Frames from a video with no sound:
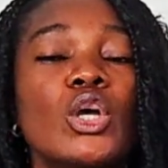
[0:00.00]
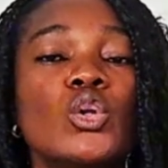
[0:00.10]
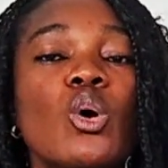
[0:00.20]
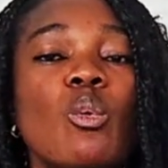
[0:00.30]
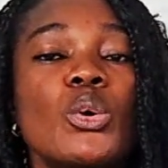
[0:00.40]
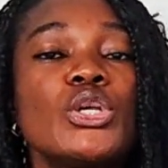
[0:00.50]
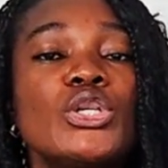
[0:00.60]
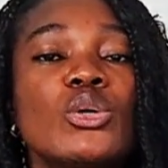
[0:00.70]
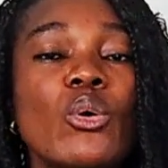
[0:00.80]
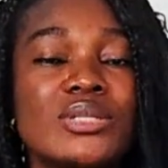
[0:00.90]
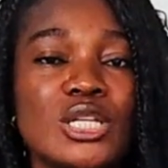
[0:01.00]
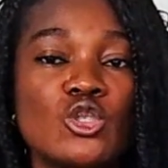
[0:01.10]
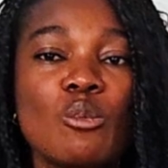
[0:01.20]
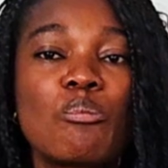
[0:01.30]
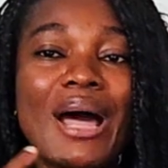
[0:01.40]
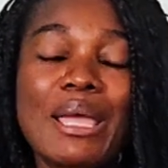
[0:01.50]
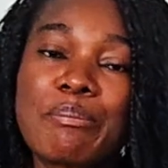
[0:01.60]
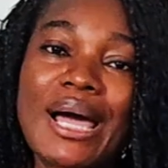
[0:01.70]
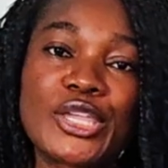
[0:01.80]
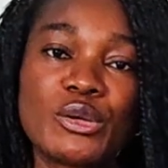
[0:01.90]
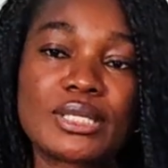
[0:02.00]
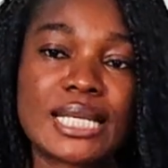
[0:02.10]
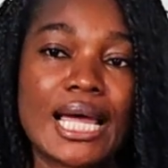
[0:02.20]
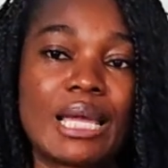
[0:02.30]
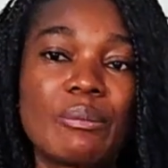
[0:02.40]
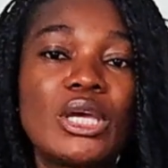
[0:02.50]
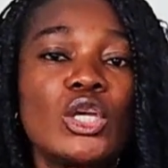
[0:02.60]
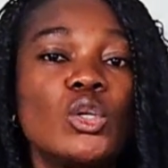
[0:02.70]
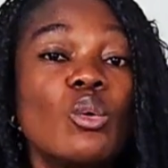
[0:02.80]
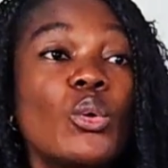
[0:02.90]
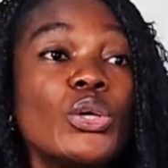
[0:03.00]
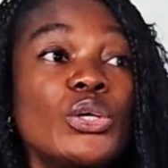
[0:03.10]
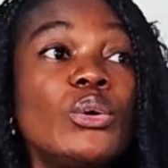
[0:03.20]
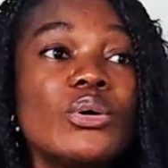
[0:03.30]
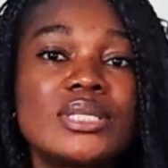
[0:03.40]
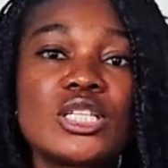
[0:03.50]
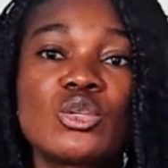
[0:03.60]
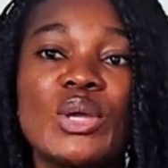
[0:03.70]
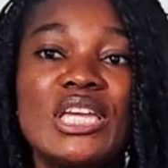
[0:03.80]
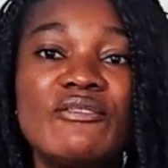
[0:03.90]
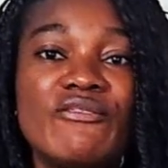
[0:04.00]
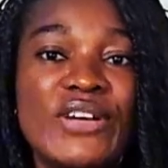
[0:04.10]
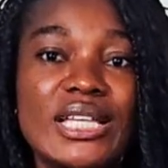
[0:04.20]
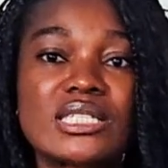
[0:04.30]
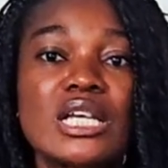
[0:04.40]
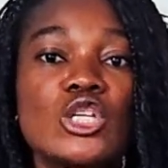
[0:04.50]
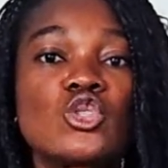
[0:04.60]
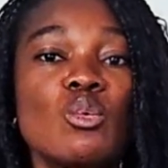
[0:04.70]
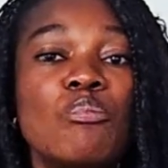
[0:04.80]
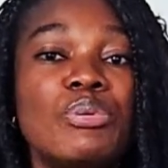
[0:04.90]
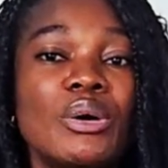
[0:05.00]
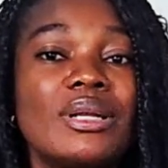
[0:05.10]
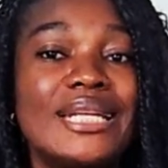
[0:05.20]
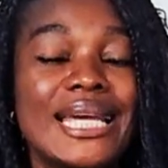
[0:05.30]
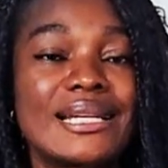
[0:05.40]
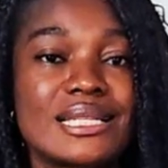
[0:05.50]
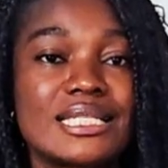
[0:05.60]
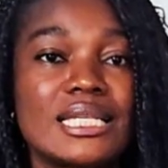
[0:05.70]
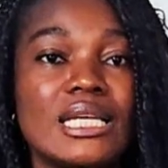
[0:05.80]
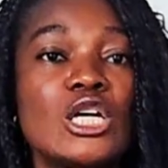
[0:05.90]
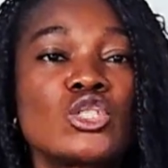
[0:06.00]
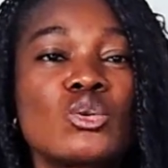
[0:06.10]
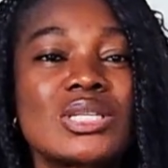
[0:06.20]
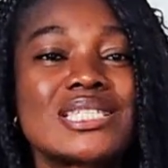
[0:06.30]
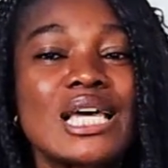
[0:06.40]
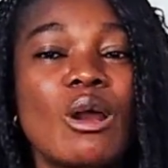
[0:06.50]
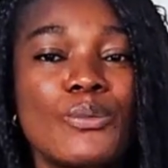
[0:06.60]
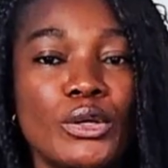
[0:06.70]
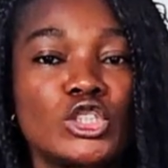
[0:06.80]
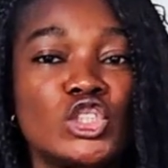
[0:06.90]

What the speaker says: you will use it to buy back your time. You will use it to invest, to build legacy, to set up your